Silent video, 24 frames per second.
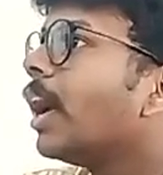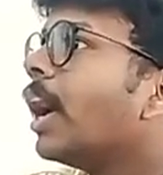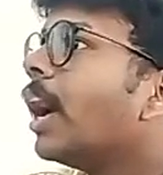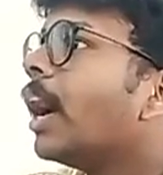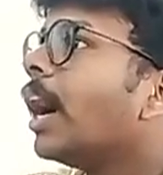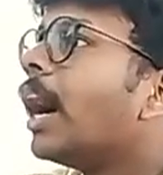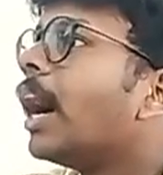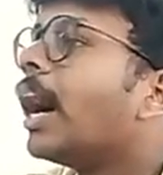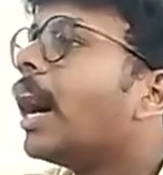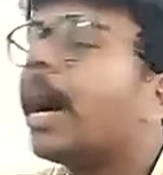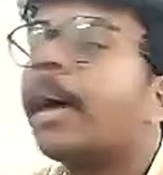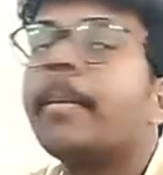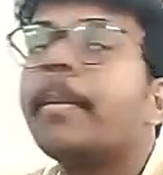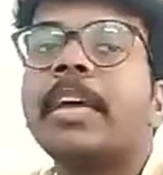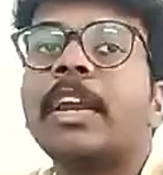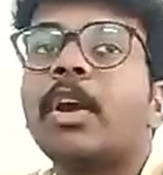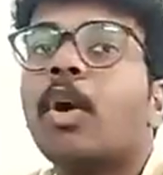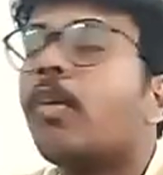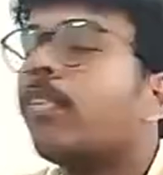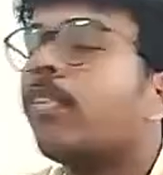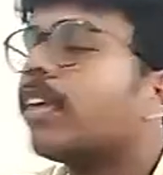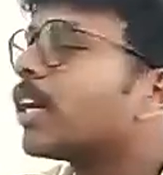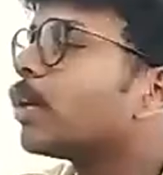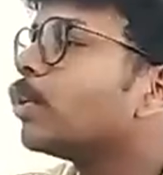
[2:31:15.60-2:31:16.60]

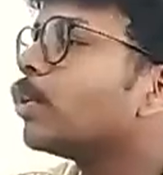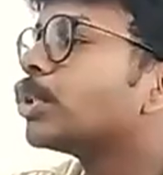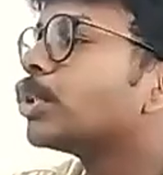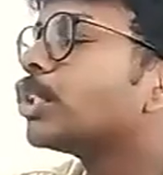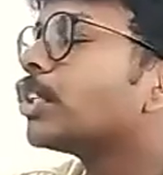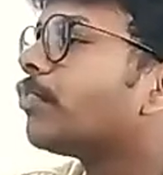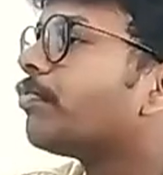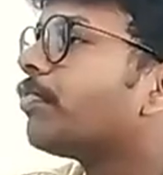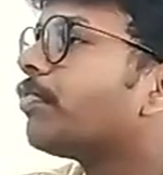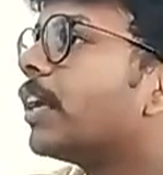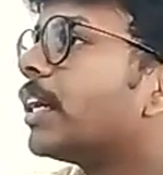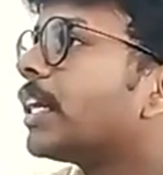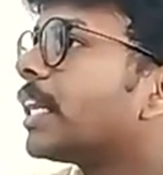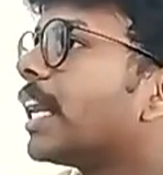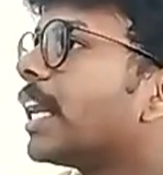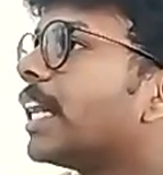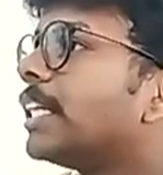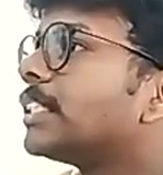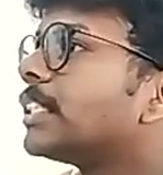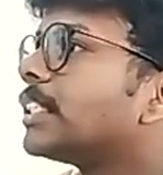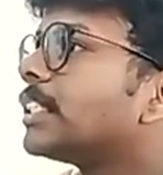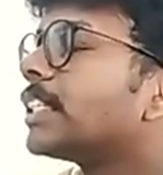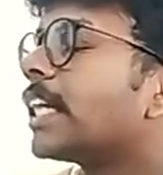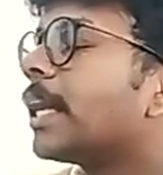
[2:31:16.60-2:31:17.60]
overuse of
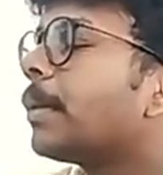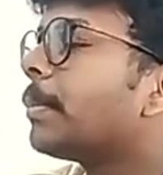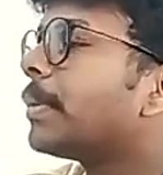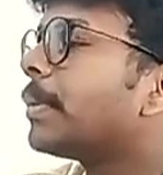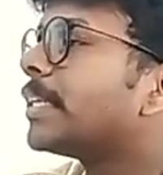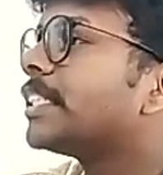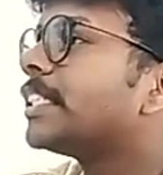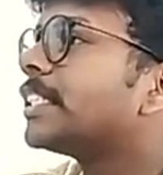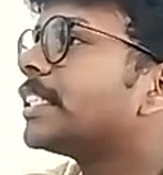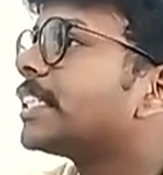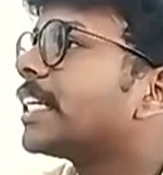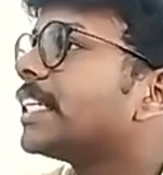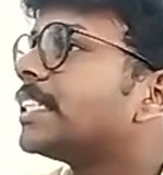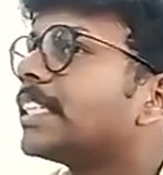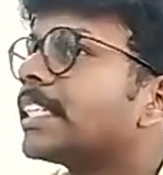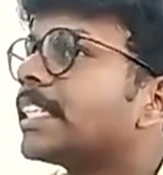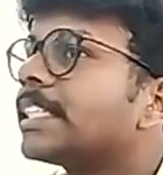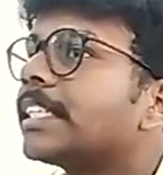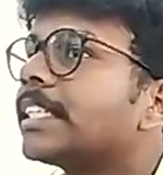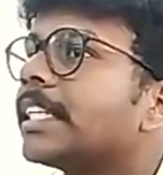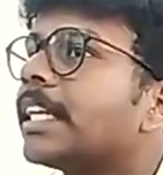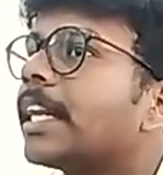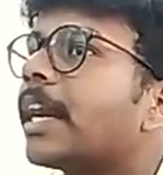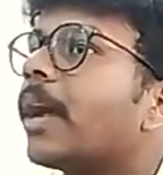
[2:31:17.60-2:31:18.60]
fertilizers and pesticides,
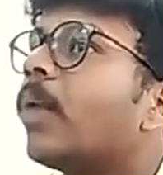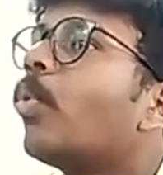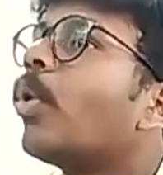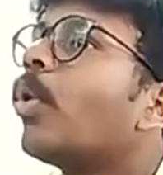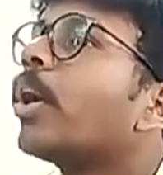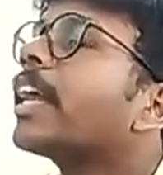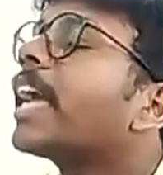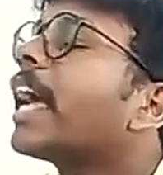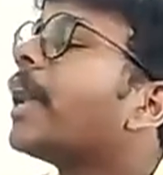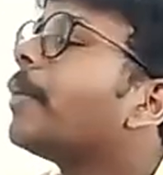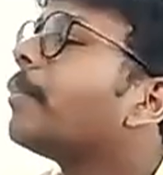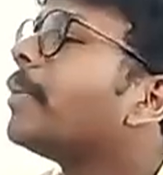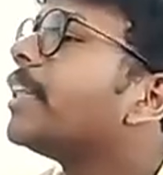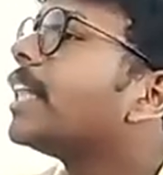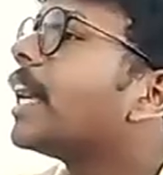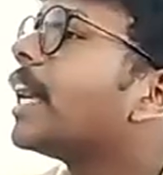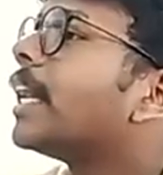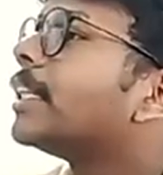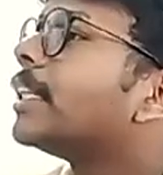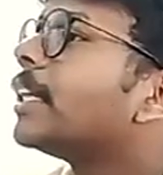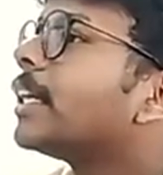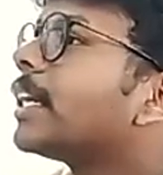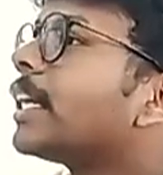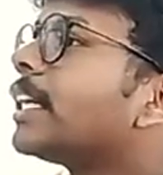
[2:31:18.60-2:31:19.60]
etc. What can be the
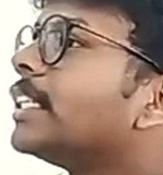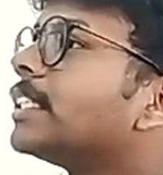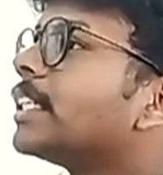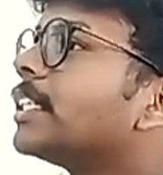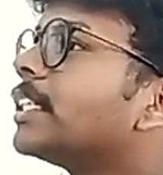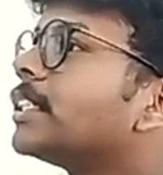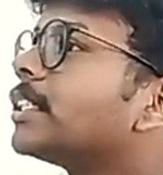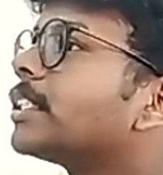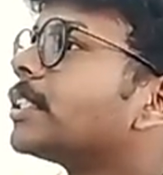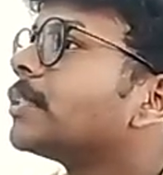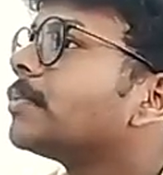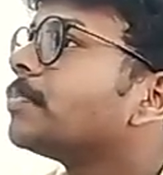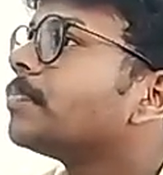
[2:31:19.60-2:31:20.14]
other reasons?